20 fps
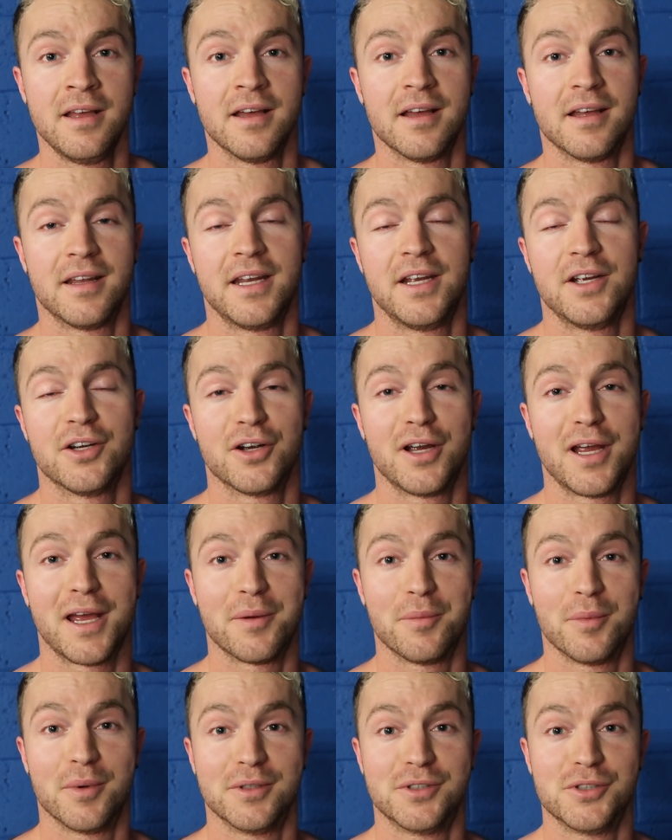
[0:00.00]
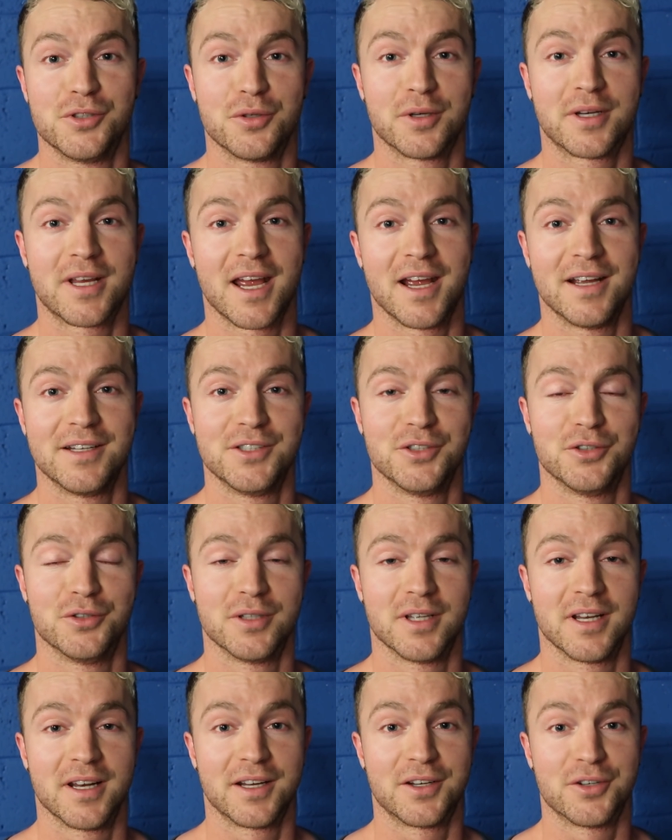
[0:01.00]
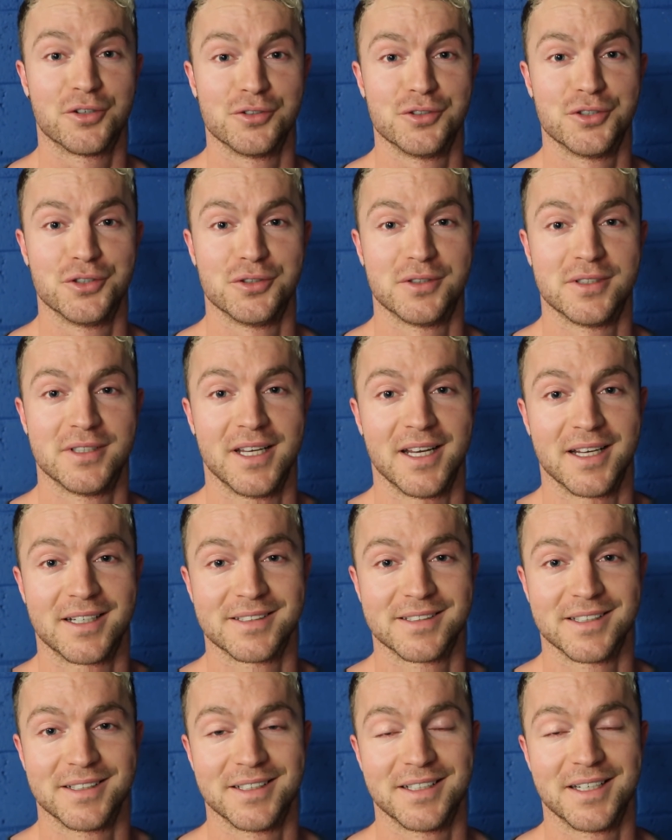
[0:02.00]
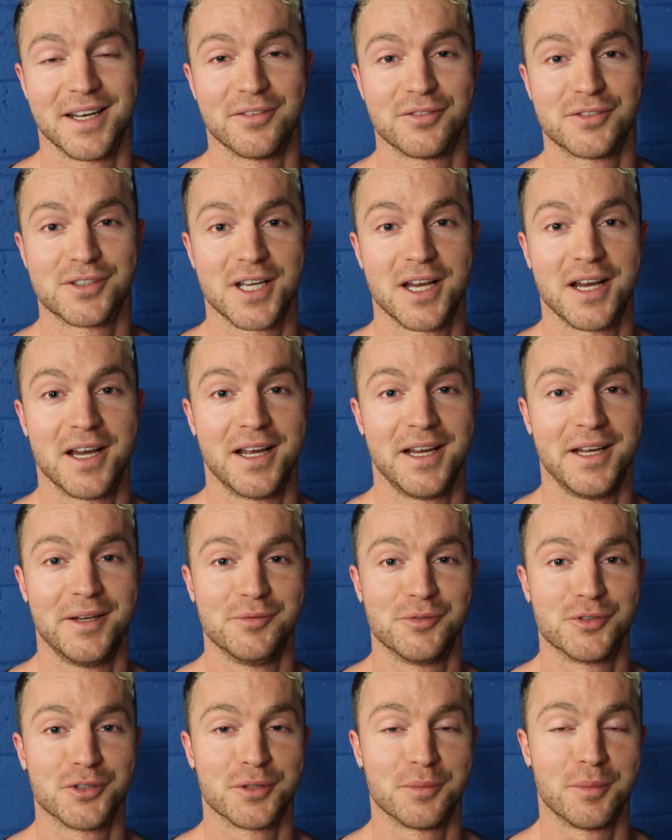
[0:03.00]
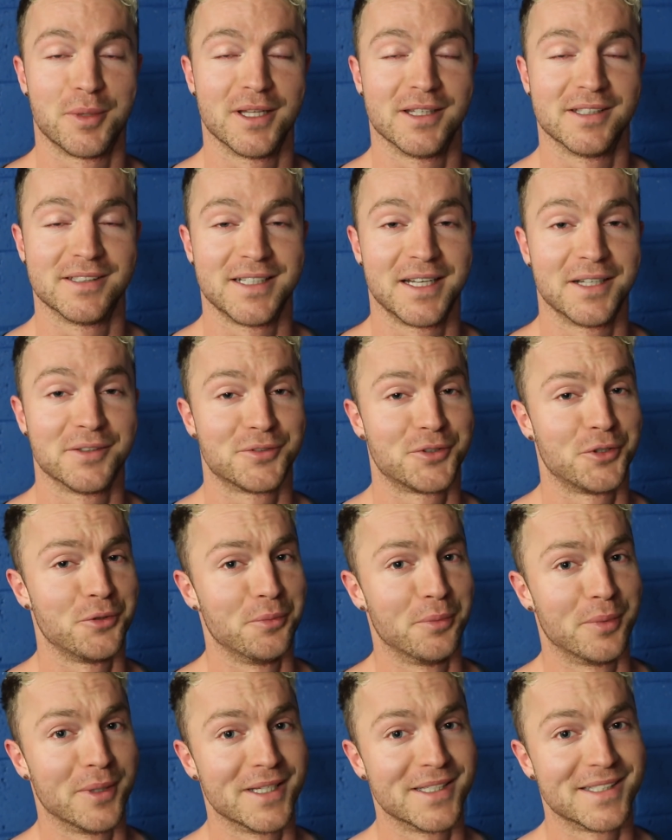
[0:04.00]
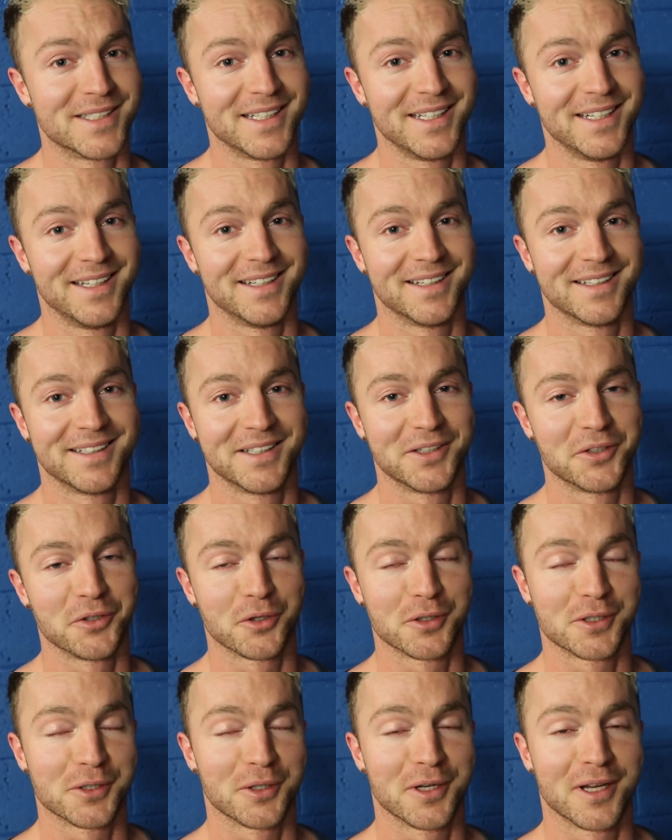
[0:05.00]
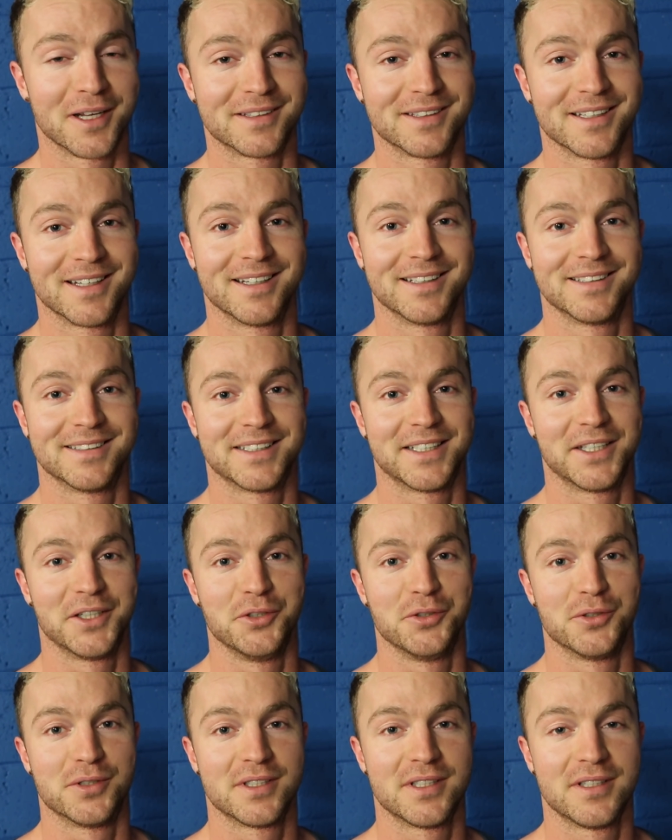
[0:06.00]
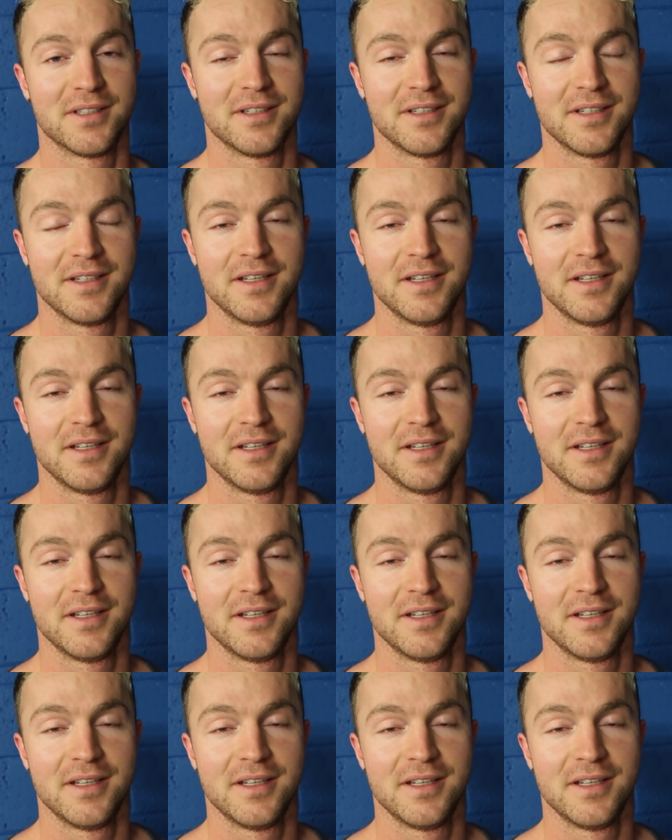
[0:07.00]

And here I am doing cardio that I couldn't do today because I didn't have time during the middle of the day. I was too busy. You know, I don't like that excuse.